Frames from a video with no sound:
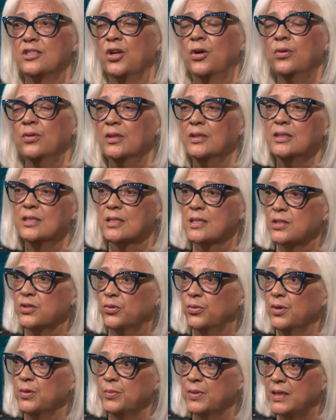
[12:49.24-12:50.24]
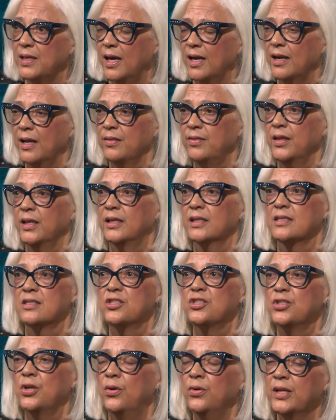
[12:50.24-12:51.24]
totally disagree with that. I think
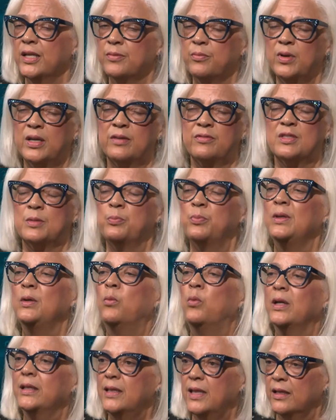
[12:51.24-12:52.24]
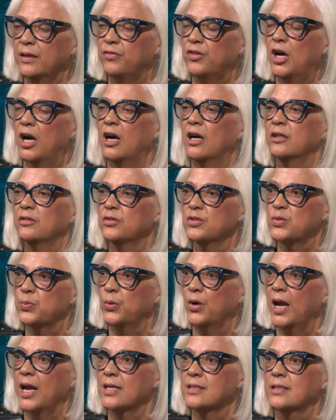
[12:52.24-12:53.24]
it would be one thing if Congress
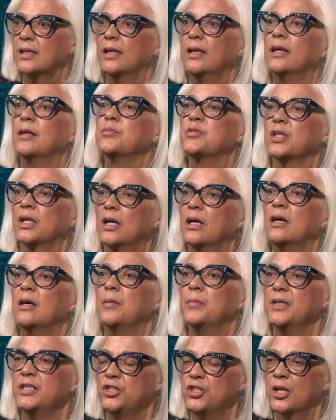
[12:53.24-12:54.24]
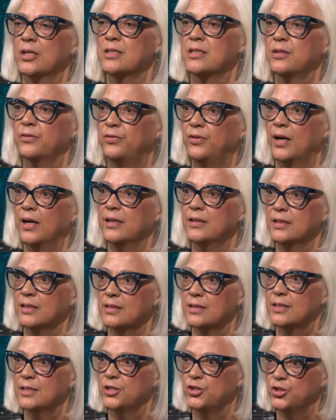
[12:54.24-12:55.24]
were asking him to come and justify the
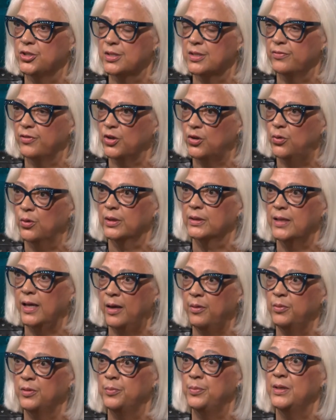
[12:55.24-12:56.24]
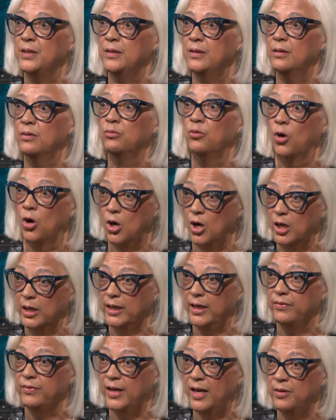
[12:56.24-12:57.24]
decisions of the court. That would be wrong,
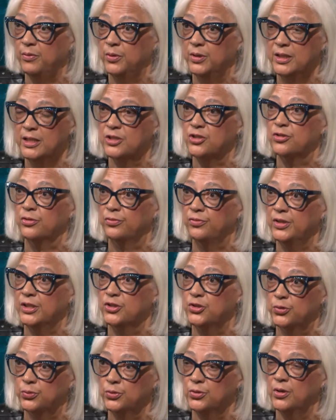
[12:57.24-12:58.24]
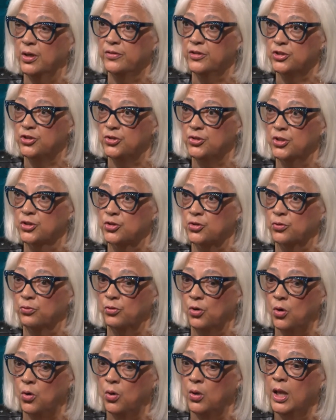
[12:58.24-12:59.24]
and that would intrude on the judicial
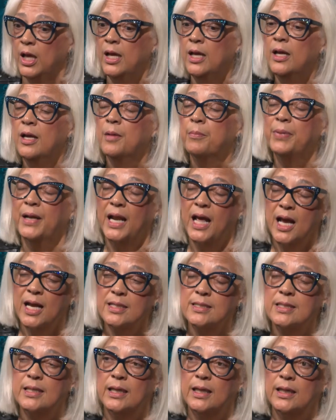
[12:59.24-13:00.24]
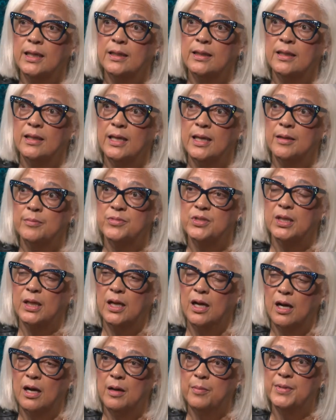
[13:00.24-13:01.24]
role. But asking him to
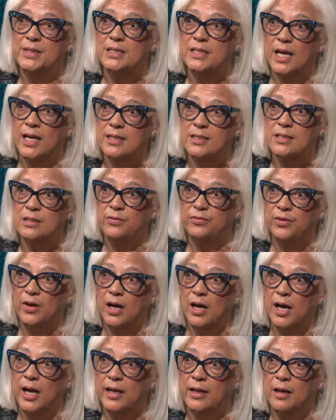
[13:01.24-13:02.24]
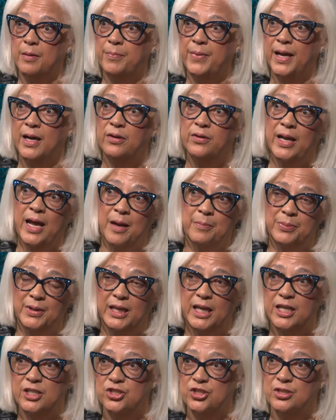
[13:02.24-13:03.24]
come and testify about
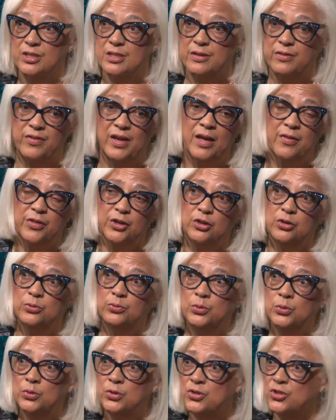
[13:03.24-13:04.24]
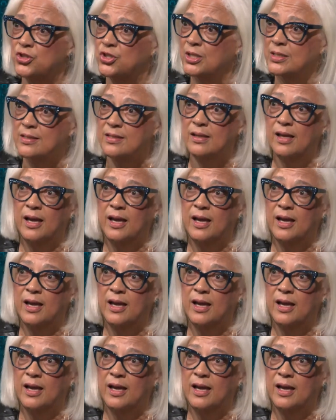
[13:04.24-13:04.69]
applications of ethical rules, just